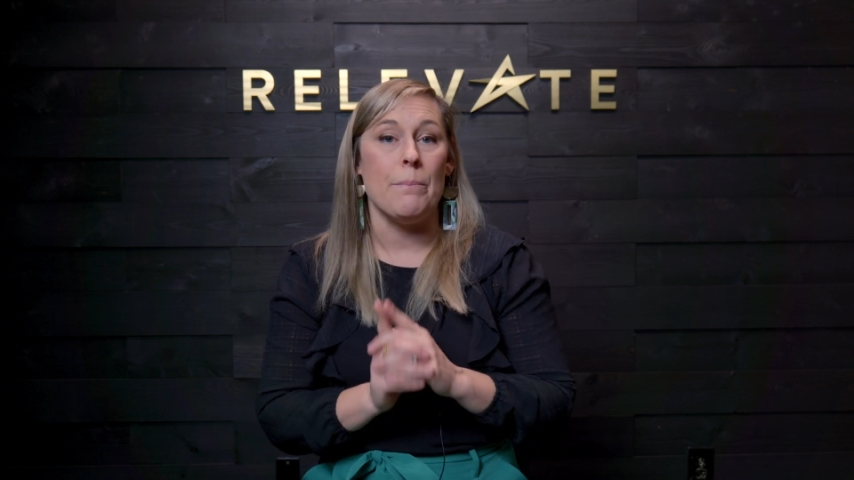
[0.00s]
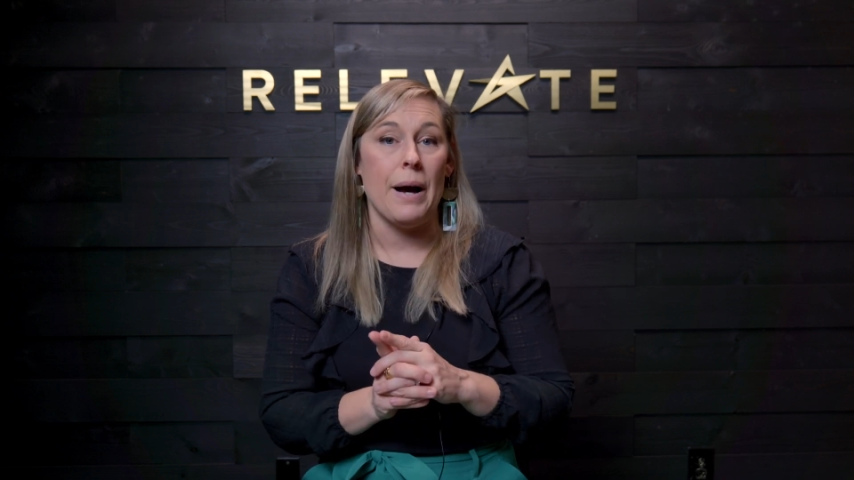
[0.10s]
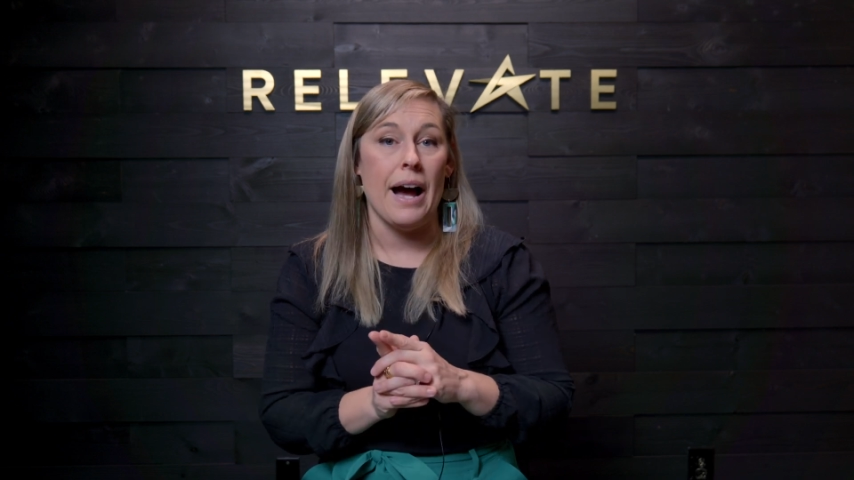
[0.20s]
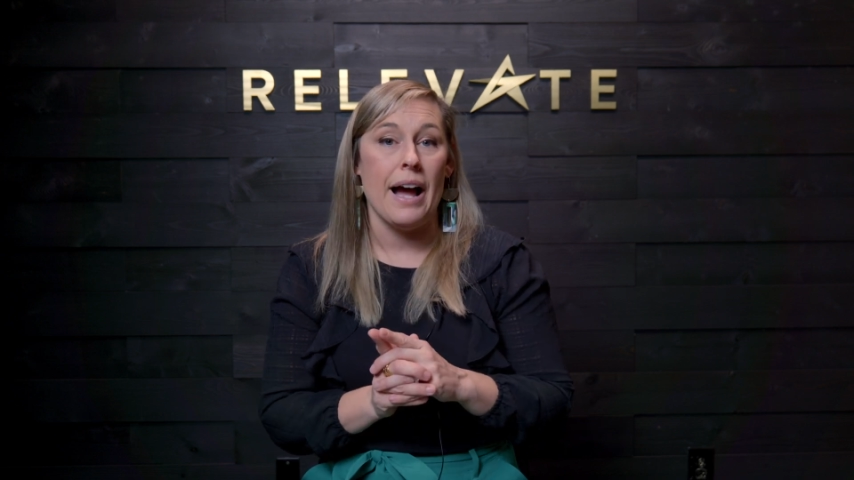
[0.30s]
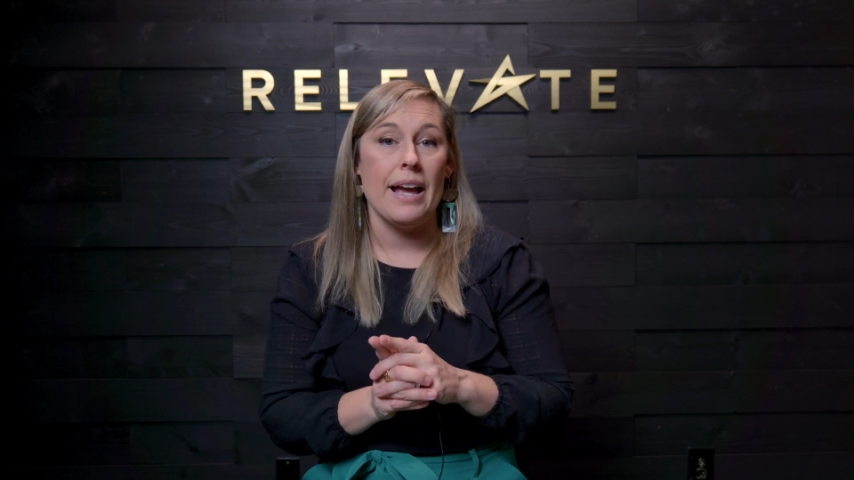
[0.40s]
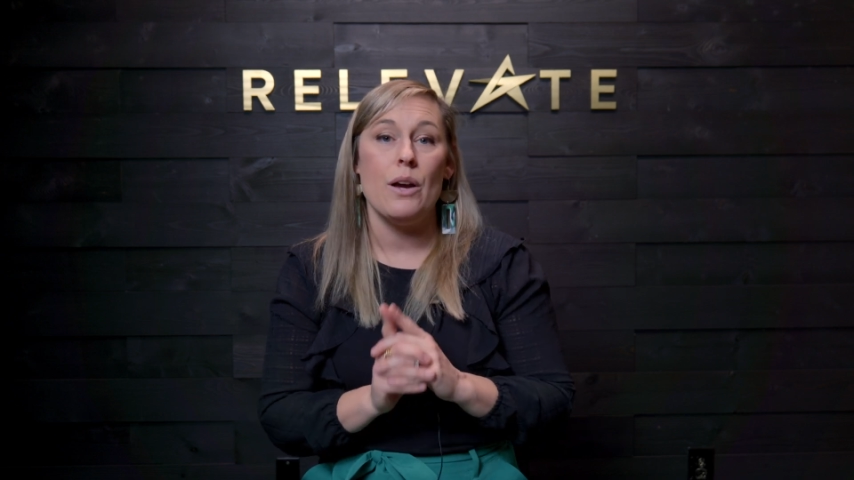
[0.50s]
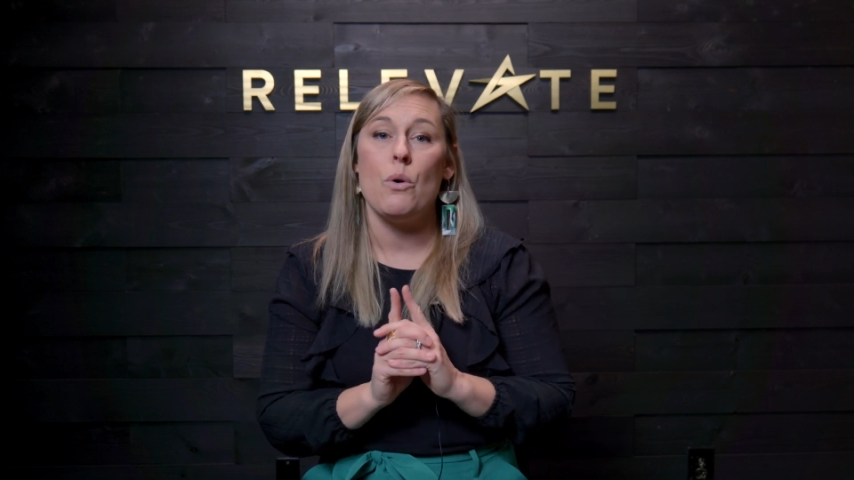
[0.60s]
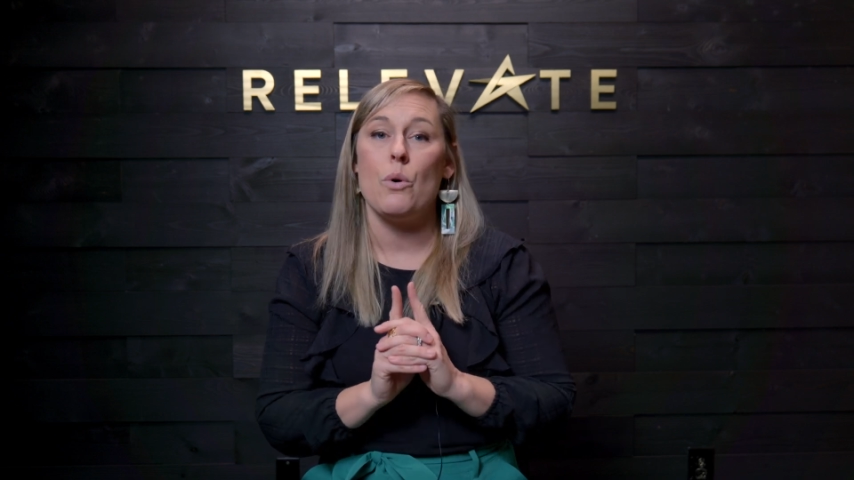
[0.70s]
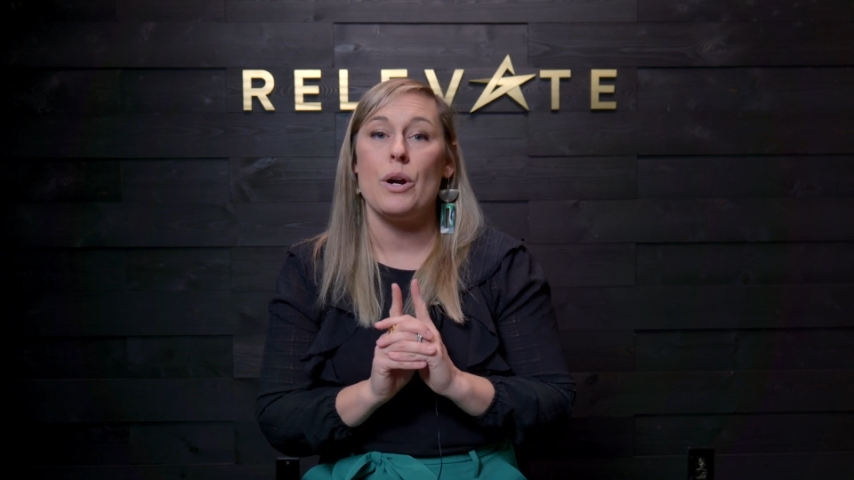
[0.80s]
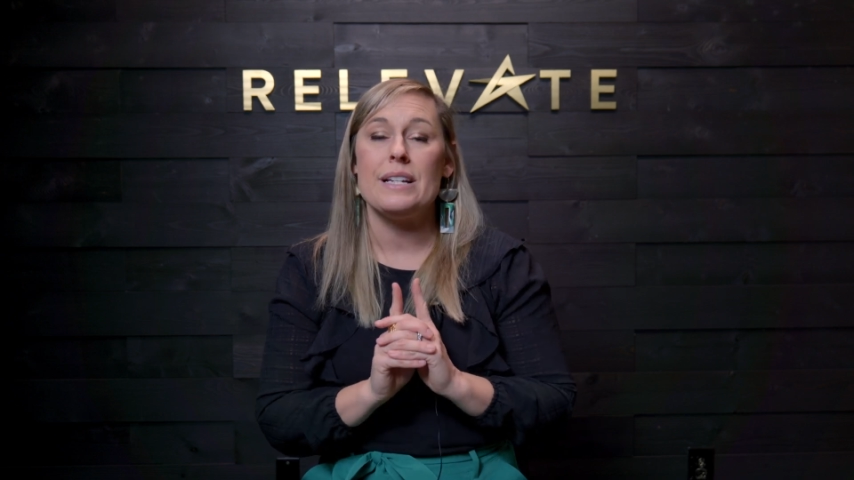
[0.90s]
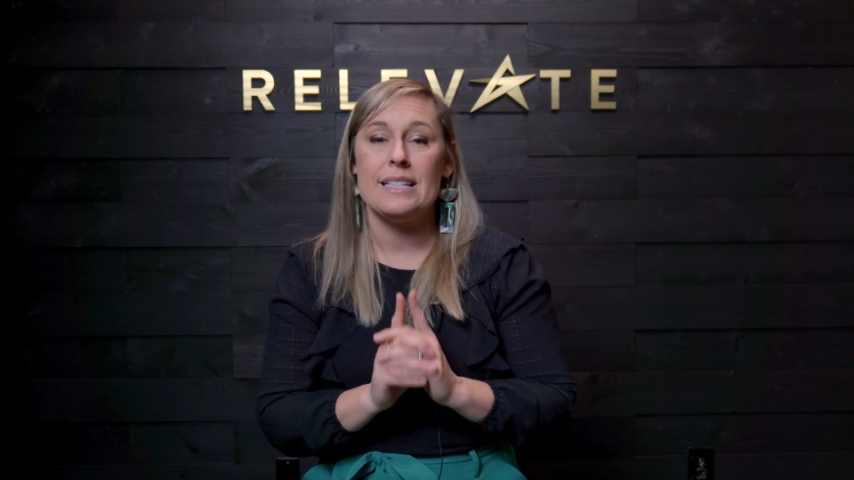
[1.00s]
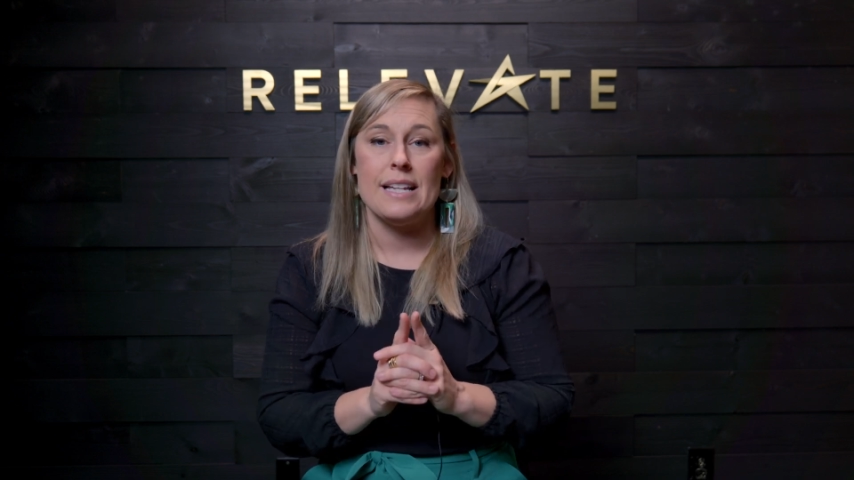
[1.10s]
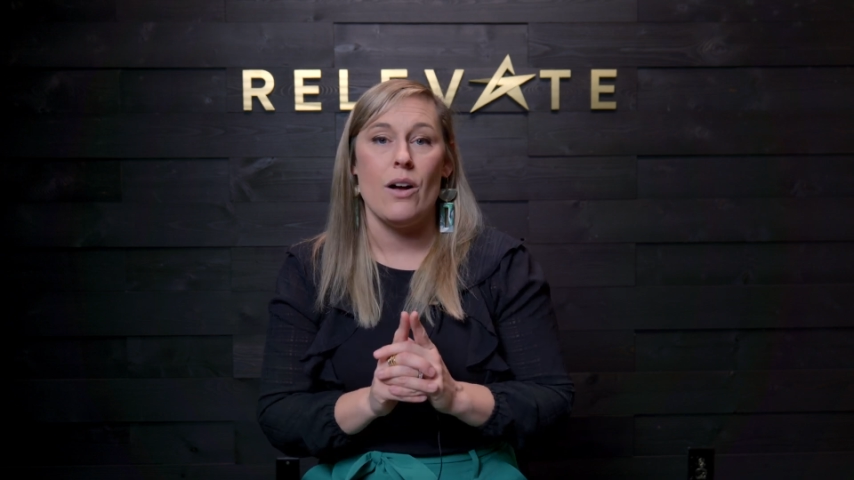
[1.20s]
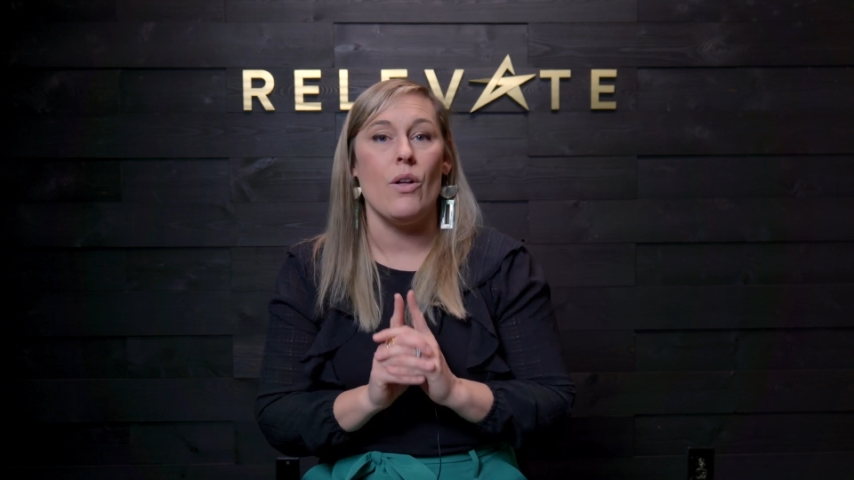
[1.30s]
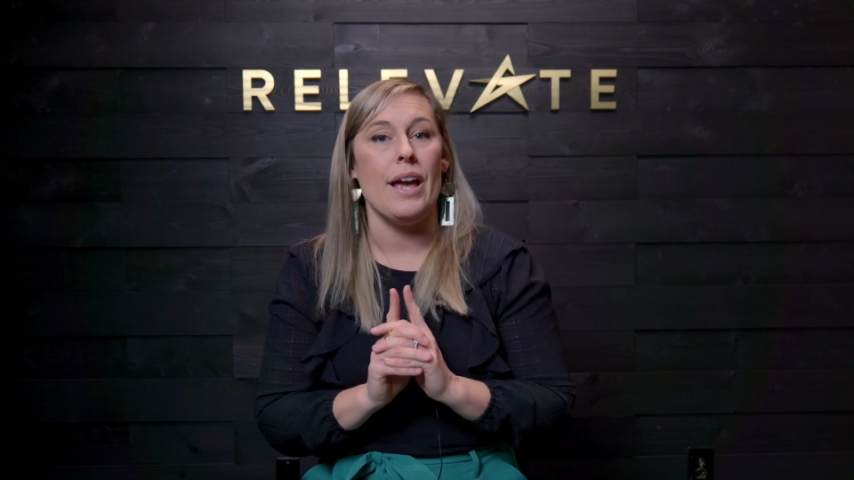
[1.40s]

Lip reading: buy or sell